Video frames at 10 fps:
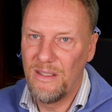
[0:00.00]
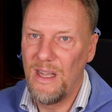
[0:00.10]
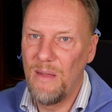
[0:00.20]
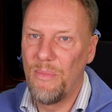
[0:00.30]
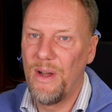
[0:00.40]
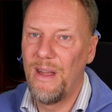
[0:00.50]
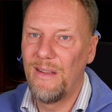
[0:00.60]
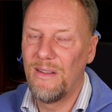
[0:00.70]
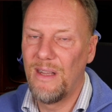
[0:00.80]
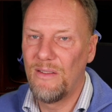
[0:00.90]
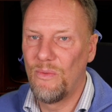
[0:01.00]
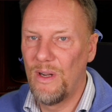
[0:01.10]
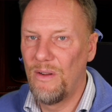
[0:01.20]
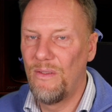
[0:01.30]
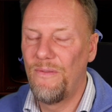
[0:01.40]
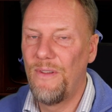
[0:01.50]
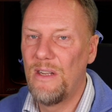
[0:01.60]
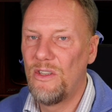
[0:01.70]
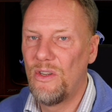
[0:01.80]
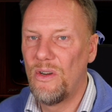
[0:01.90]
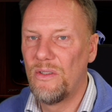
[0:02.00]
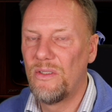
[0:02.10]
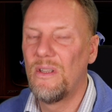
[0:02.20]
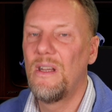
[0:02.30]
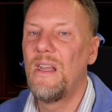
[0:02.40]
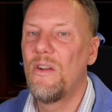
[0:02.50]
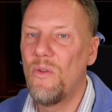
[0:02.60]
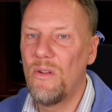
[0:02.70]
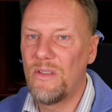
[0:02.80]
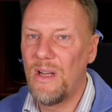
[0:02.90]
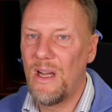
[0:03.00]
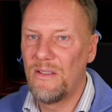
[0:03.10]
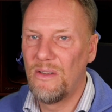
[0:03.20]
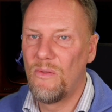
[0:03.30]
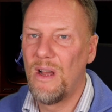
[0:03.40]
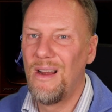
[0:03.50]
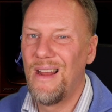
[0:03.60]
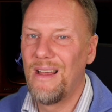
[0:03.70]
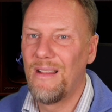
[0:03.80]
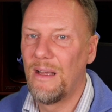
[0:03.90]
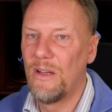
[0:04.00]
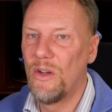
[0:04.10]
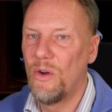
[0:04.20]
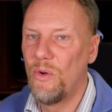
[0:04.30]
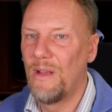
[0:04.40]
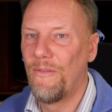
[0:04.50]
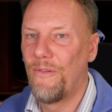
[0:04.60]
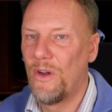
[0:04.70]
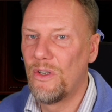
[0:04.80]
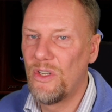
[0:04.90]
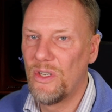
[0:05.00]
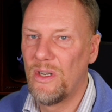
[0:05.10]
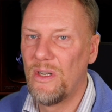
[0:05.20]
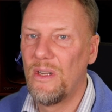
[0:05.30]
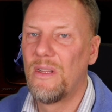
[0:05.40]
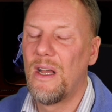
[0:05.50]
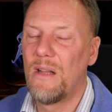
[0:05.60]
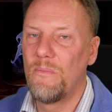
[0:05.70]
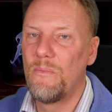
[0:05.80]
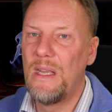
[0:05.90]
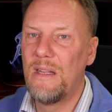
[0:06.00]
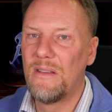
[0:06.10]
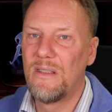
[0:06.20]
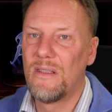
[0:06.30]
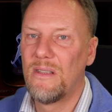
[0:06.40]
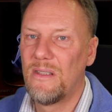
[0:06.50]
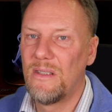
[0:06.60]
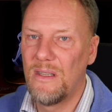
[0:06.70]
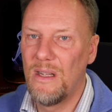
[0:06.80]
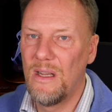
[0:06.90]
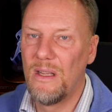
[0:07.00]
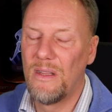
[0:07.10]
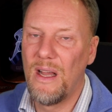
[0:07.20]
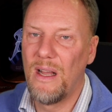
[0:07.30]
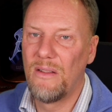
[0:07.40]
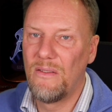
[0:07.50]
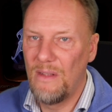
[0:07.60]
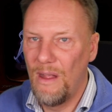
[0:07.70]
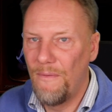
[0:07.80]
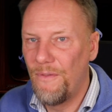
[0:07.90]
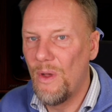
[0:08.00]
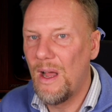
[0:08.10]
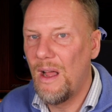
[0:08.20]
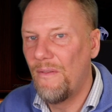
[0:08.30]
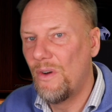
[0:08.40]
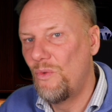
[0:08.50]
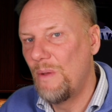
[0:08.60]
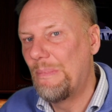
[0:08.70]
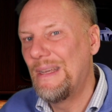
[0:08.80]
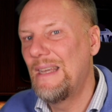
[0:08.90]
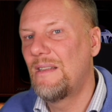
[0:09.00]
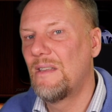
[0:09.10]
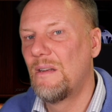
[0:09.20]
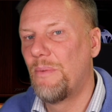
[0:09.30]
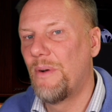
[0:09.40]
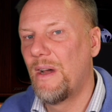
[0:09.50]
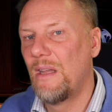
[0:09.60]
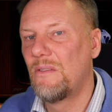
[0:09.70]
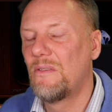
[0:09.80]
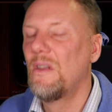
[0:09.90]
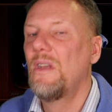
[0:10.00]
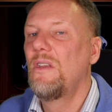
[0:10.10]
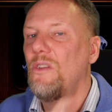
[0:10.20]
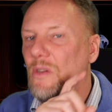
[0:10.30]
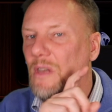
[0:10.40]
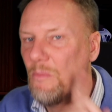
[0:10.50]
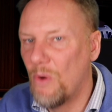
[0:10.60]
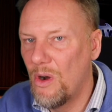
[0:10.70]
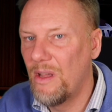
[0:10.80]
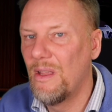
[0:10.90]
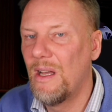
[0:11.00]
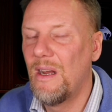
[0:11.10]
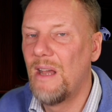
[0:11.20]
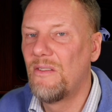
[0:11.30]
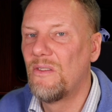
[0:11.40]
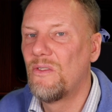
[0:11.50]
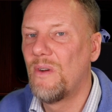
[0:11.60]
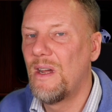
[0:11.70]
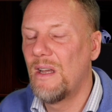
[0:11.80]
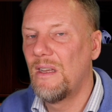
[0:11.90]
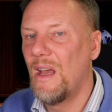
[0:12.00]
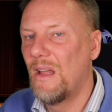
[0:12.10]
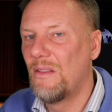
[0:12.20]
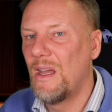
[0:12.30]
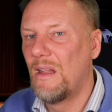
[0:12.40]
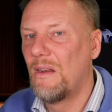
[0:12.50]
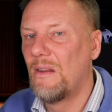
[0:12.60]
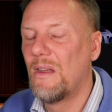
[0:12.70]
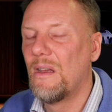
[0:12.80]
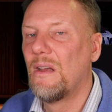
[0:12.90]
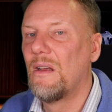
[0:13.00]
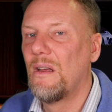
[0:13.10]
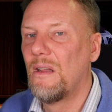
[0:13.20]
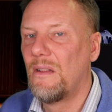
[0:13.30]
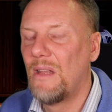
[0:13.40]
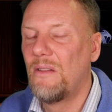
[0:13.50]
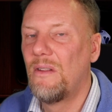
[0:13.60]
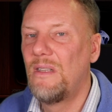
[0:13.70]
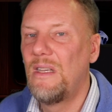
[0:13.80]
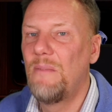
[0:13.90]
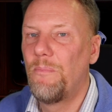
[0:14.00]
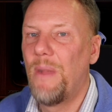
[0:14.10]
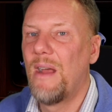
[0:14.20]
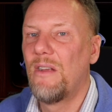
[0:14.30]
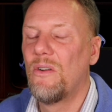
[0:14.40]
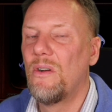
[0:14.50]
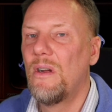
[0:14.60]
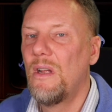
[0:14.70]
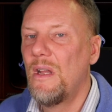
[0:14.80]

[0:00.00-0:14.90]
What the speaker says: same byte. That's one of the features. It also has a run length encoding function. That means that if you have repeated bytes, you can mark that as a track, and then the depacker